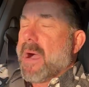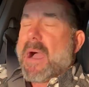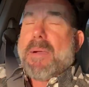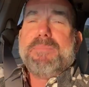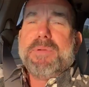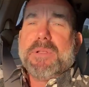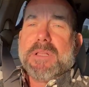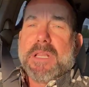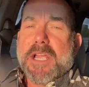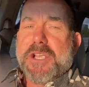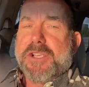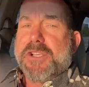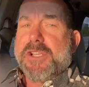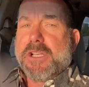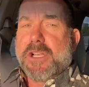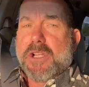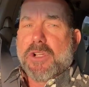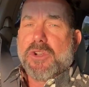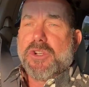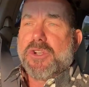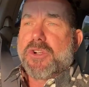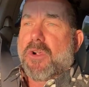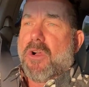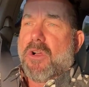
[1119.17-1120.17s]
population
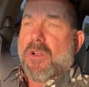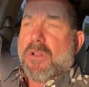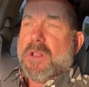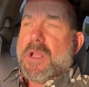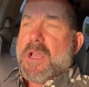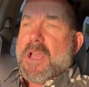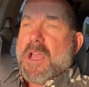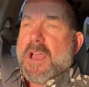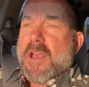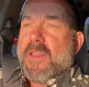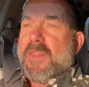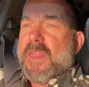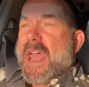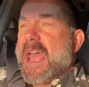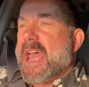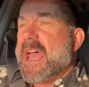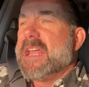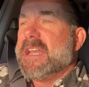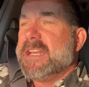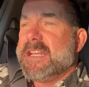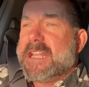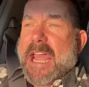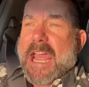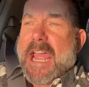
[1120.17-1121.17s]
control. The
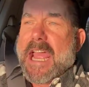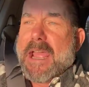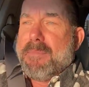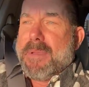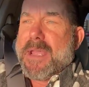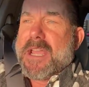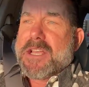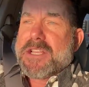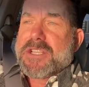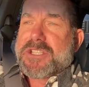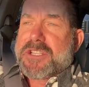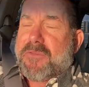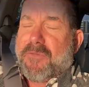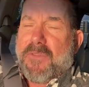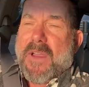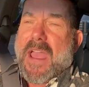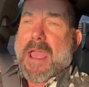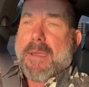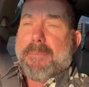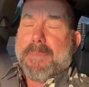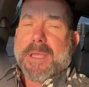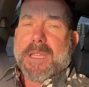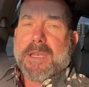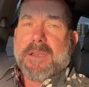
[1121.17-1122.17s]
end game is
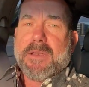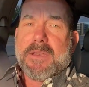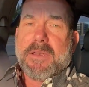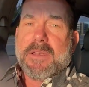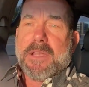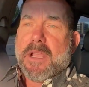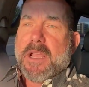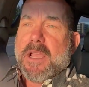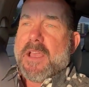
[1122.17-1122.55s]
famine.